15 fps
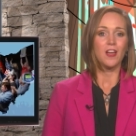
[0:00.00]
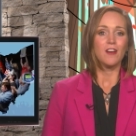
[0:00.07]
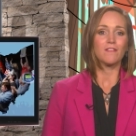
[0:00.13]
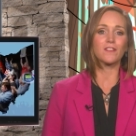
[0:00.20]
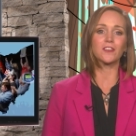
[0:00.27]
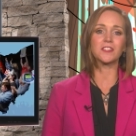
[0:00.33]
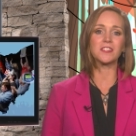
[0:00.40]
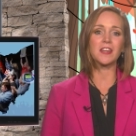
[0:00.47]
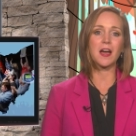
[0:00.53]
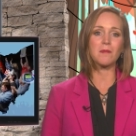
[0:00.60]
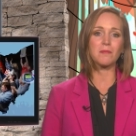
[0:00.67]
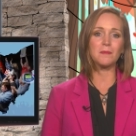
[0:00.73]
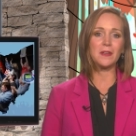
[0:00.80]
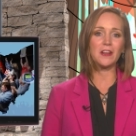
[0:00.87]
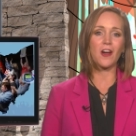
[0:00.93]
First up,
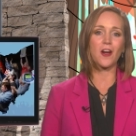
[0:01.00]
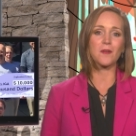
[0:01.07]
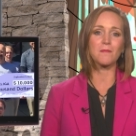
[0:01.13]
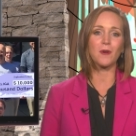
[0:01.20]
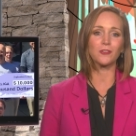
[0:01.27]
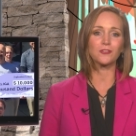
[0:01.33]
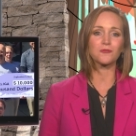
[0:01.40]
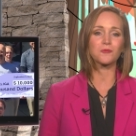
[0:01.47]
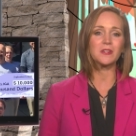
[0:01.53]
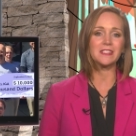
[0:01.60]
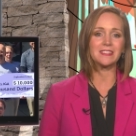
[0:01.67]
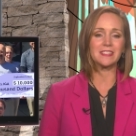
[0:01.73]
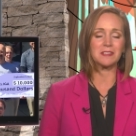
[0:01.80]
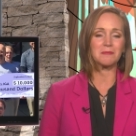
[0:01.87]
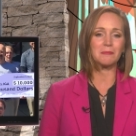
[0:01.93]
meet our most
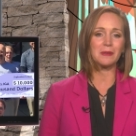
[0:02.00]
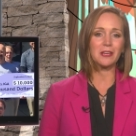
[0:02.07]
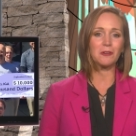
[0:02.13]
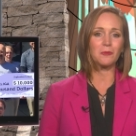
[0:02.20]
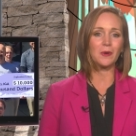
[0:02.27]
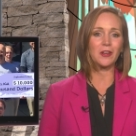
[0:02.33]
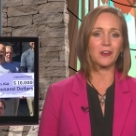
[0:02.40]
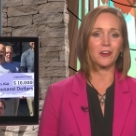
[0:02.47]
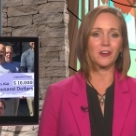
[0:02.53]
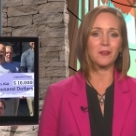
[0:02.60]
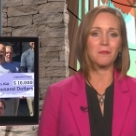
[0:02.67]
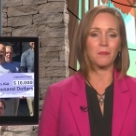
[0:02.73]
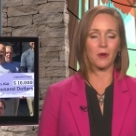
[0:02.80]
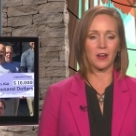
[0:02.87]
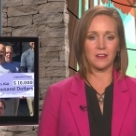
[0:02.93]
recent big winner,
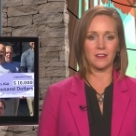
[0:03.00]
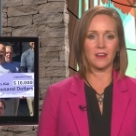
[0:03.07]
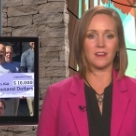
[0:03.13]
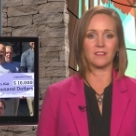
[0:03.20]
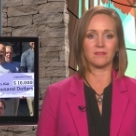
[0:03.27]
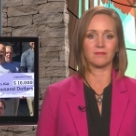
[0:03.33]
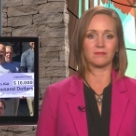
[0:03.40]
Brenda.